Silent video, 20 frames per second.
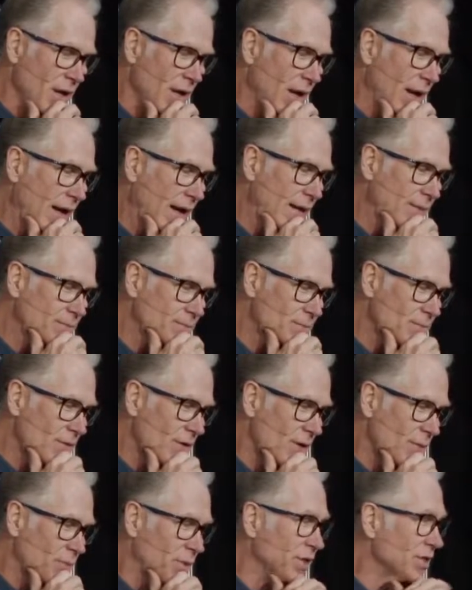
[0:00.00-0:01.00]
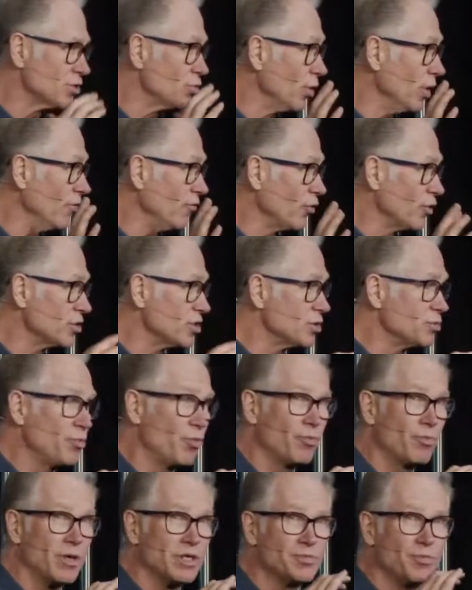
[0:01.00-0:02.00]
But this one little verse
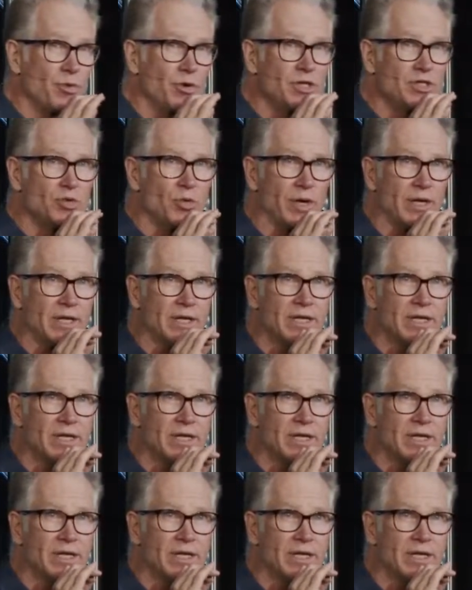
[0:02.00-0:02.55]
is pretty sweet.